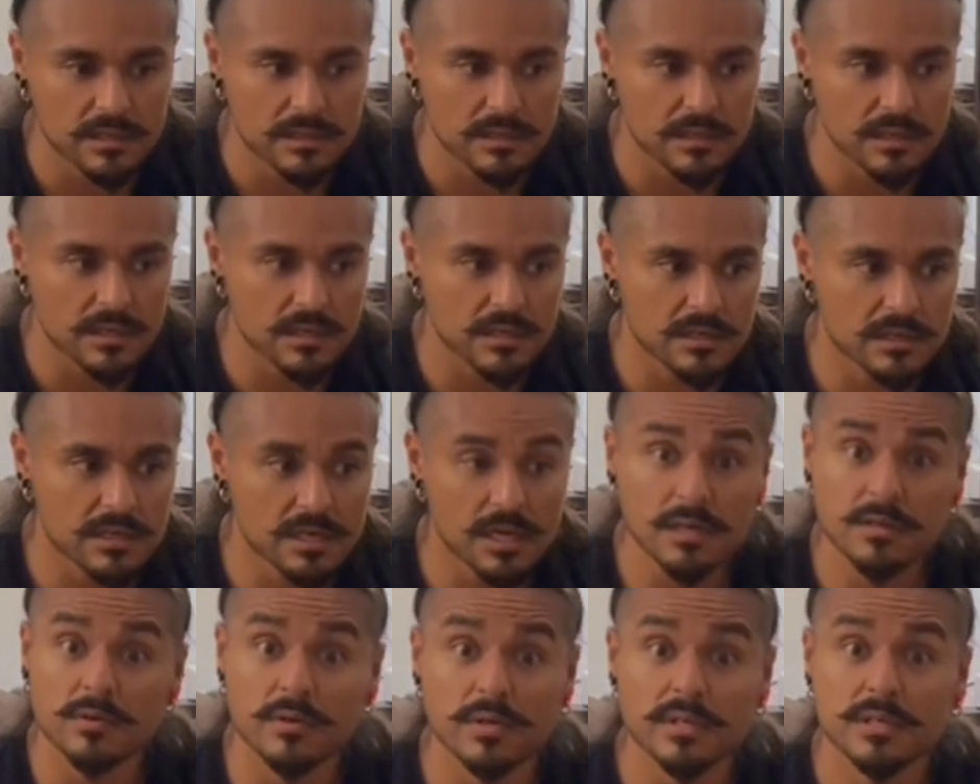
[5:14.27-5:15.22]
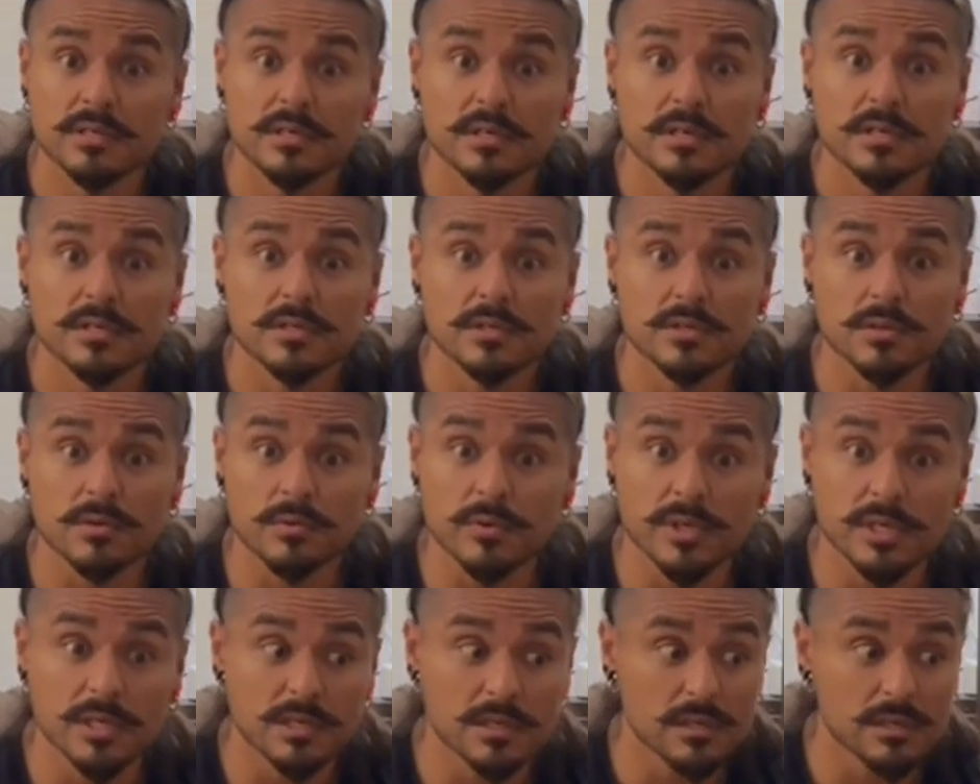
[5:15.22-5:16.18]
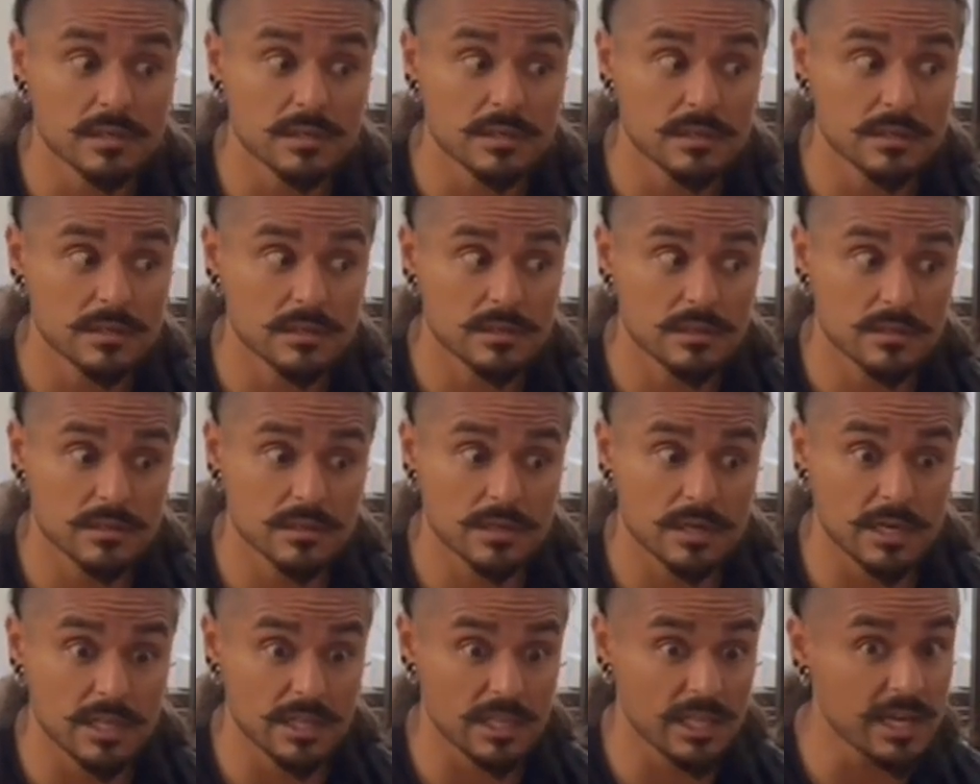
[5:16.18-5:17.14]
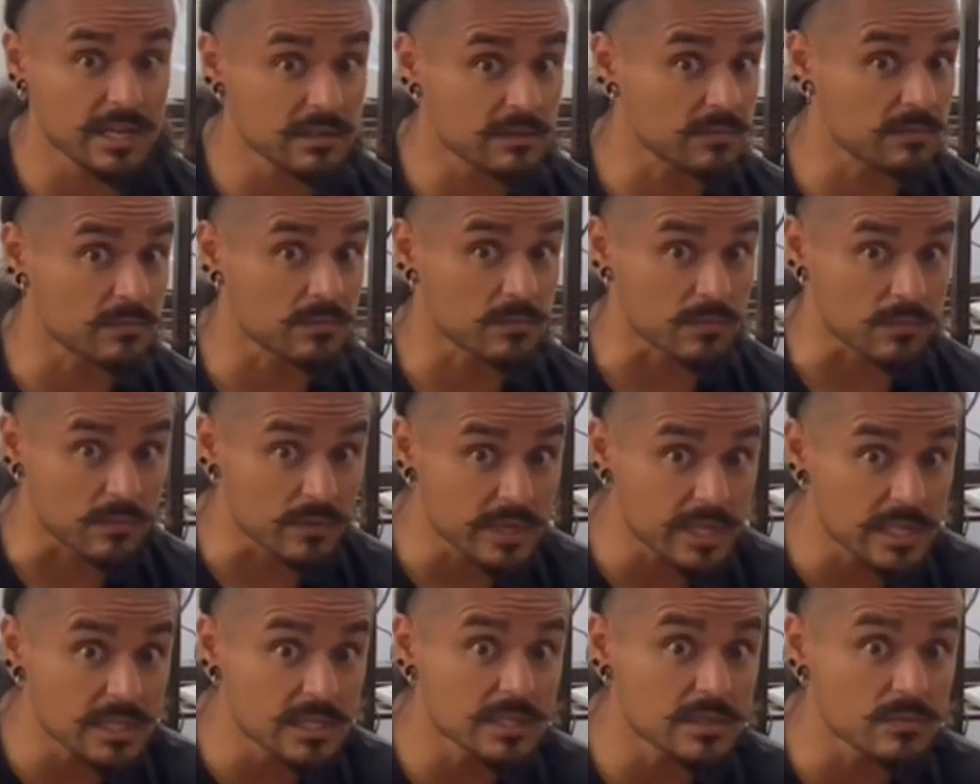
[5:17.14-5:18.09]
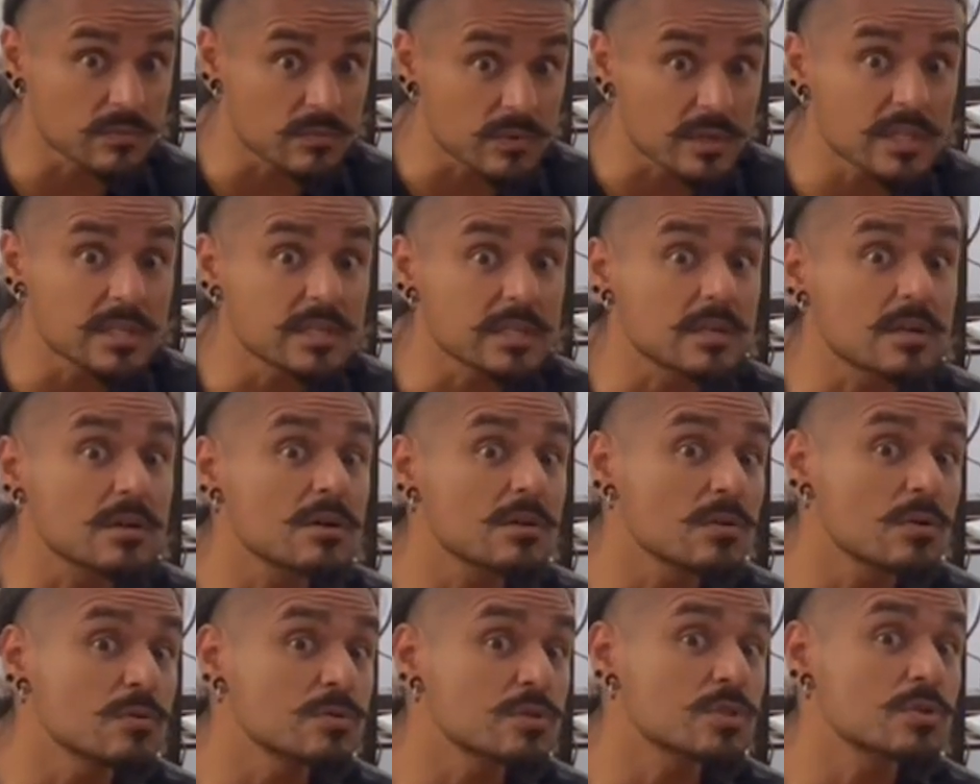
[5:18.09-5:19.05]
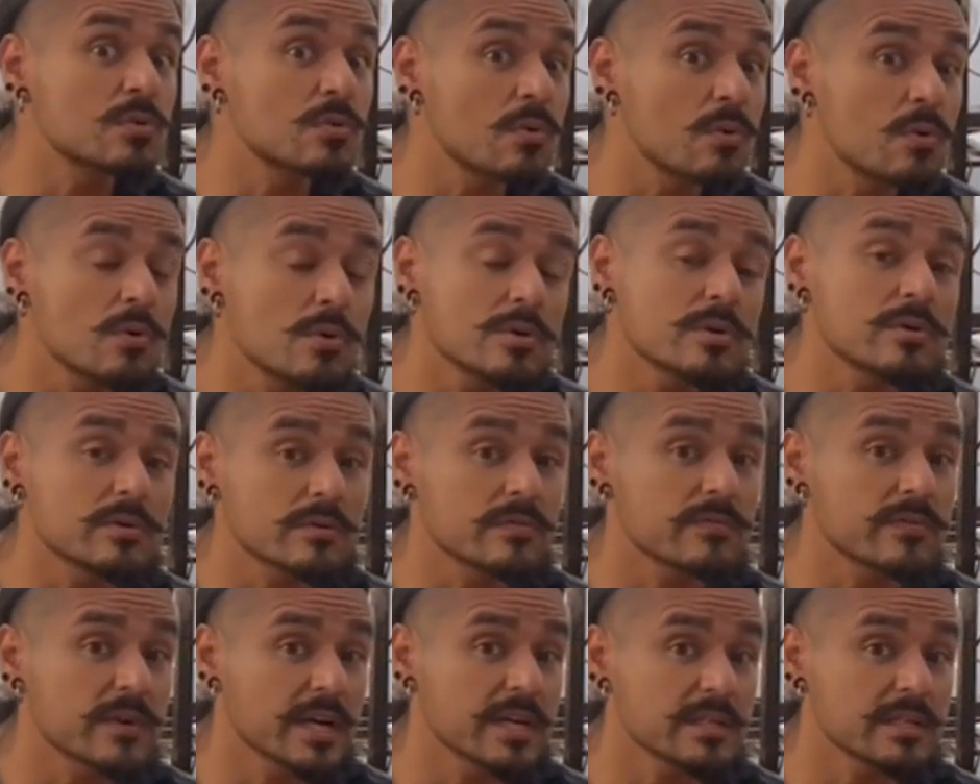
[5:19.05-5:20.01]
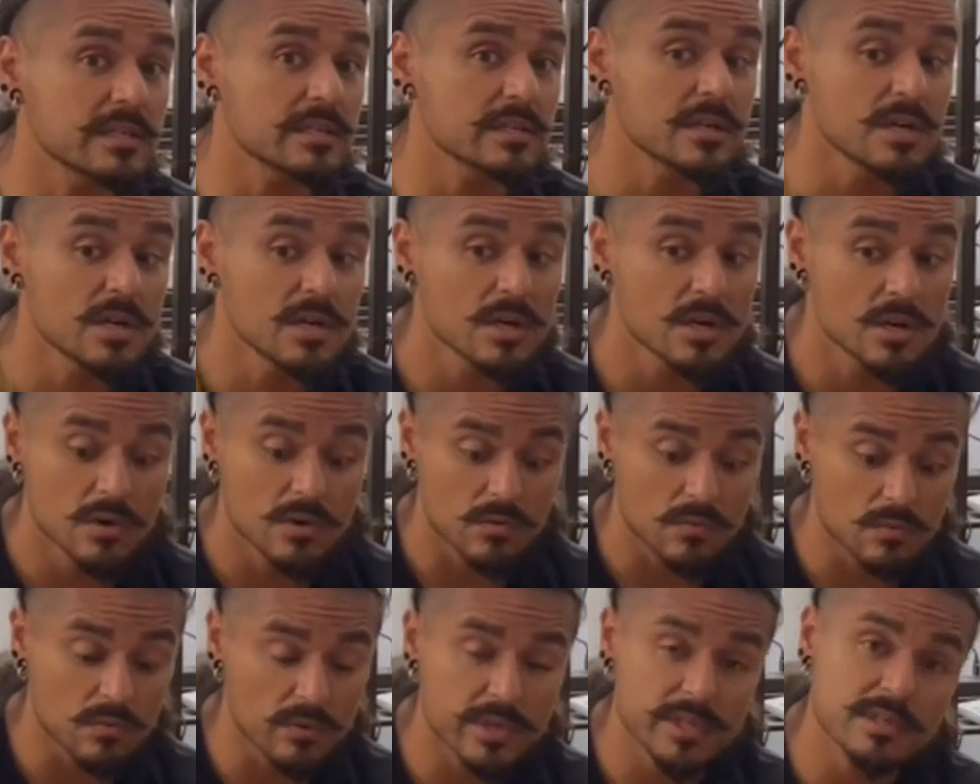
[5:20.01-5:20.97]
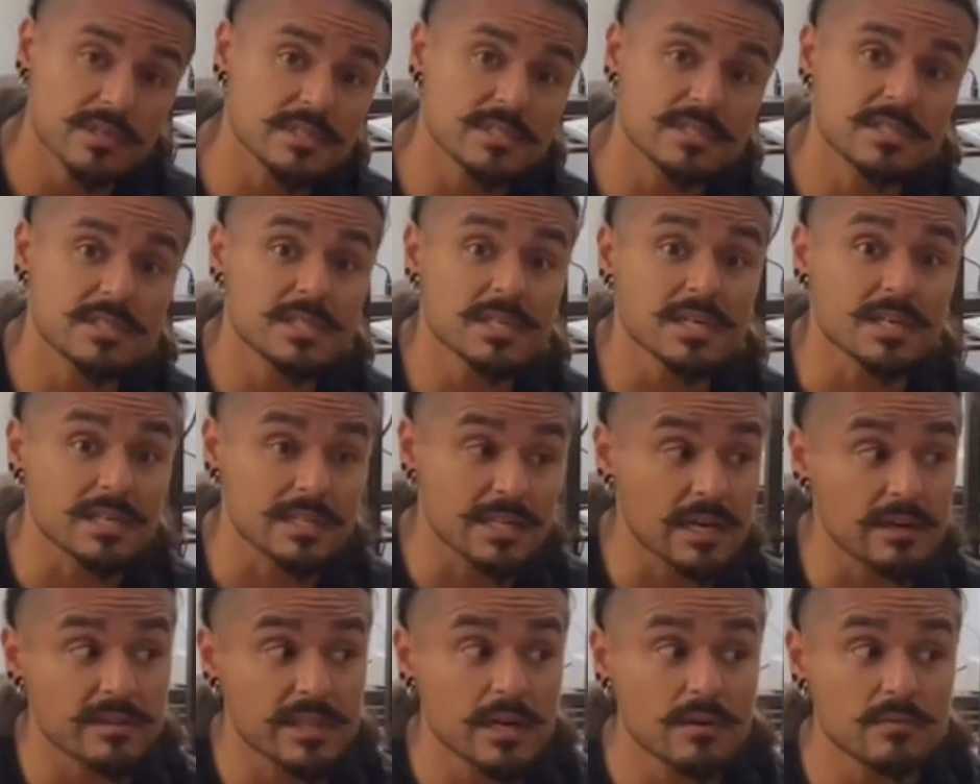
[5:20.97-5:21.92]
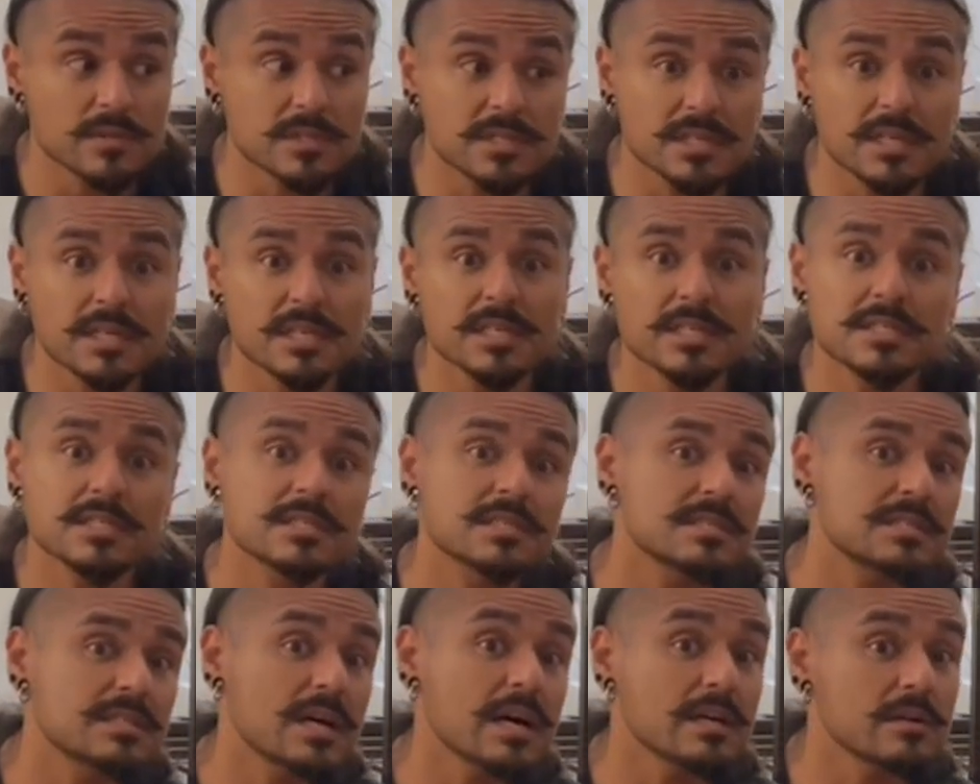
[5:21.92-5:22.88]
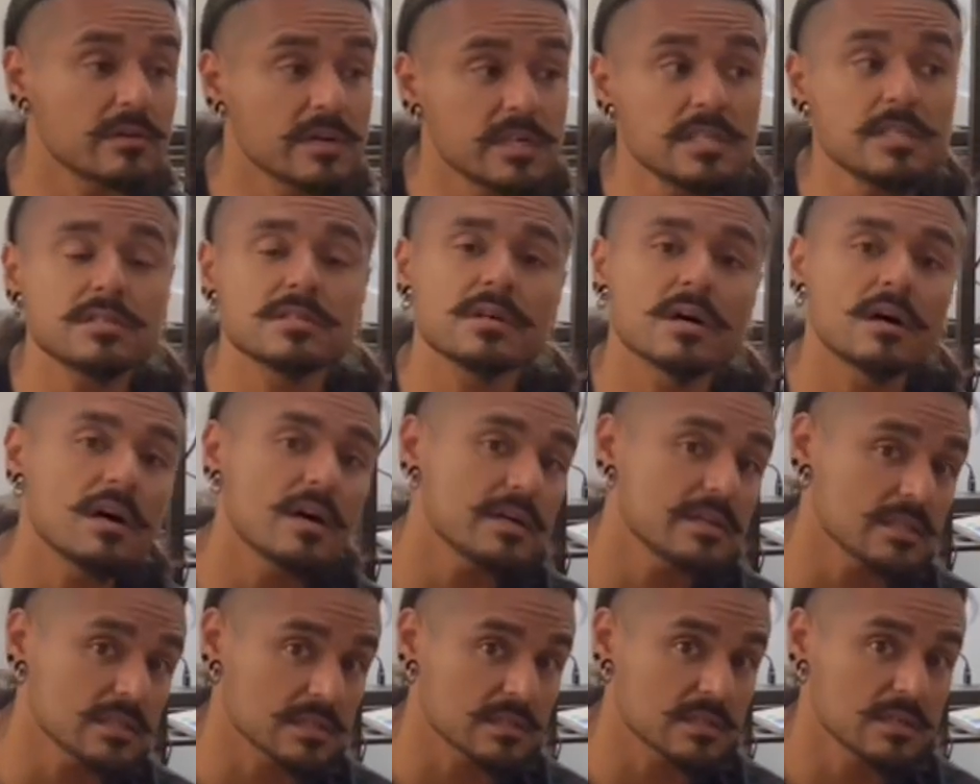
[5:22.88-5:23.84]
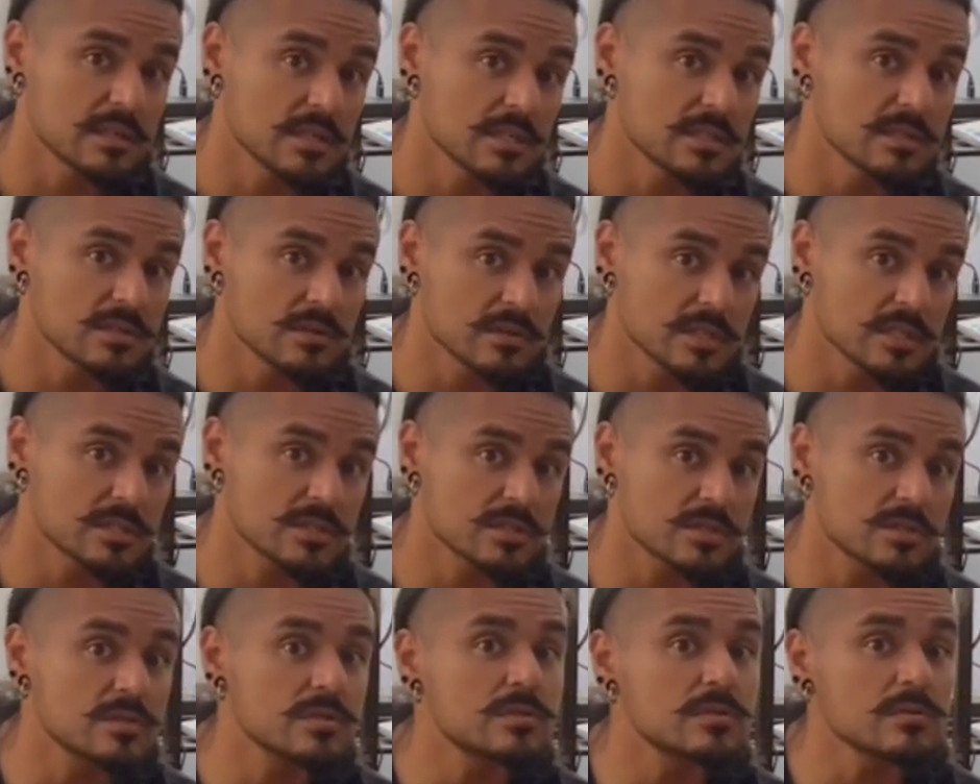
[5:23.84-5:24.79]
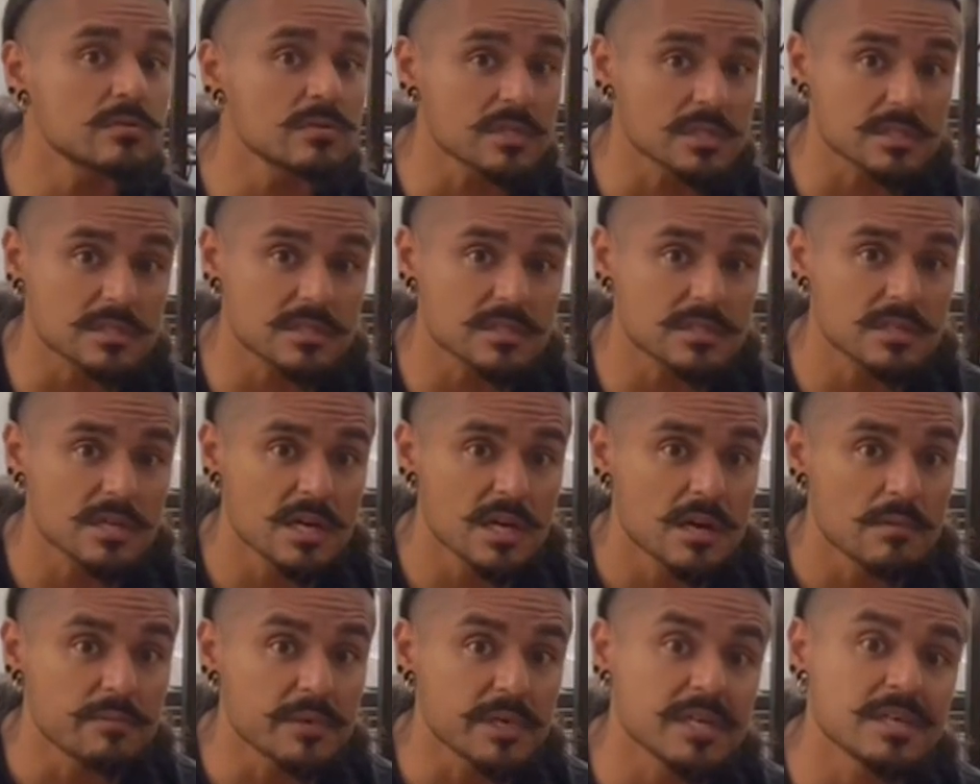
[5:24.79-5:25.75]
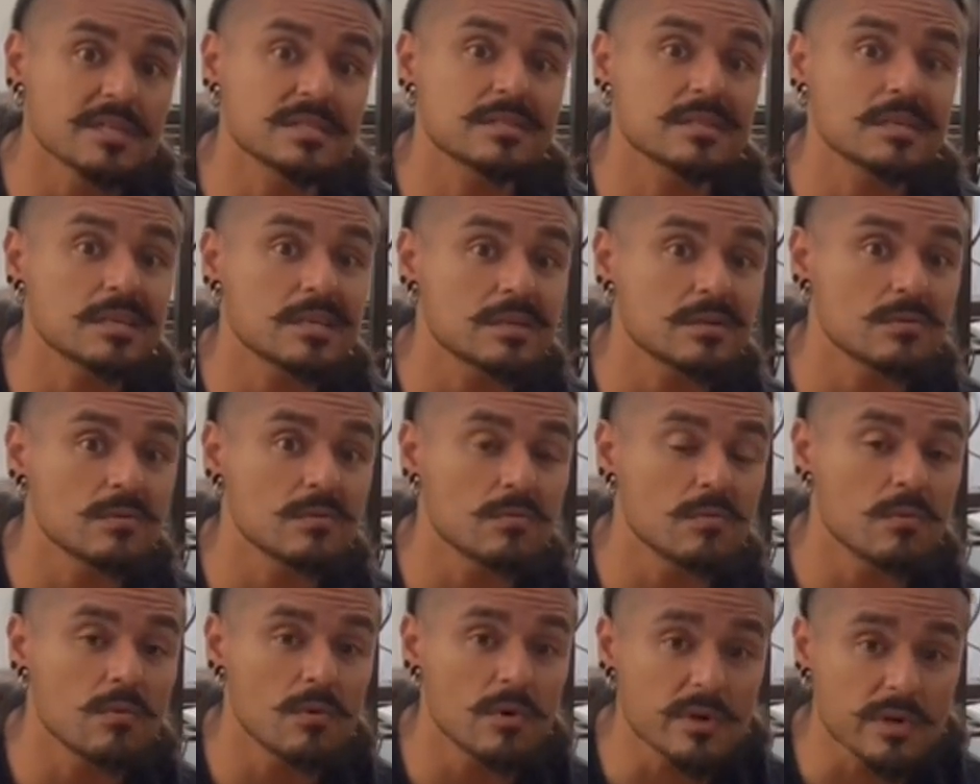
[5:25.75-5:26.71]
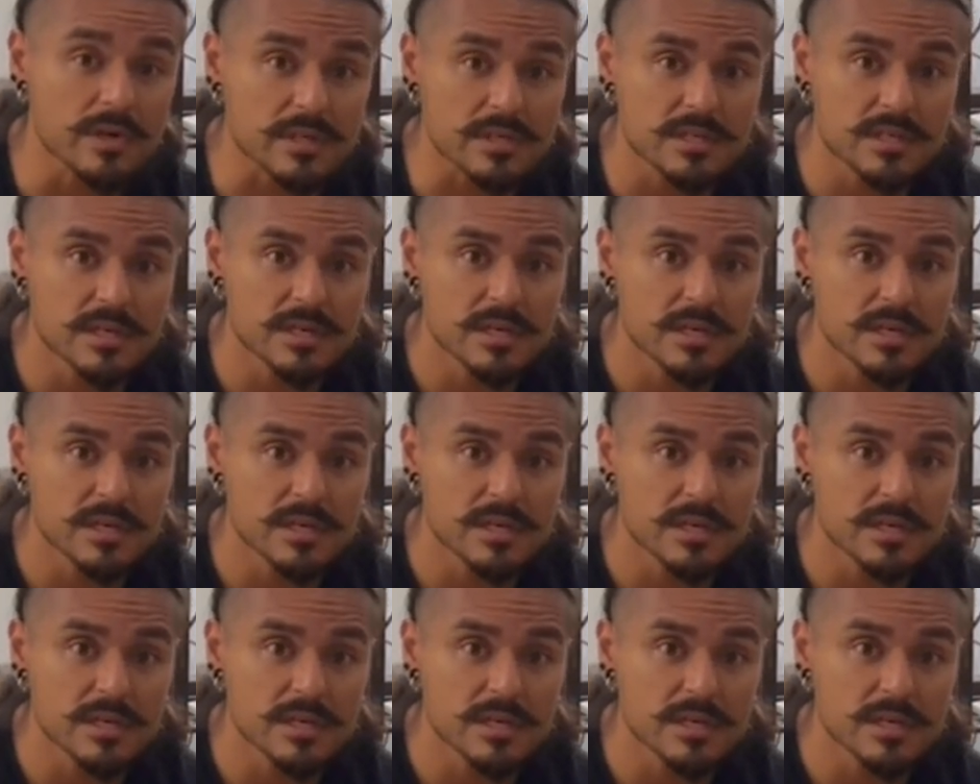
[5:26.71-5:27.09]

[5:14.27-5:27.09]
Kakoi doing a lot of really, really close quarter fighting with a stick. Now, that was his style, and he taught it to his students because it worked.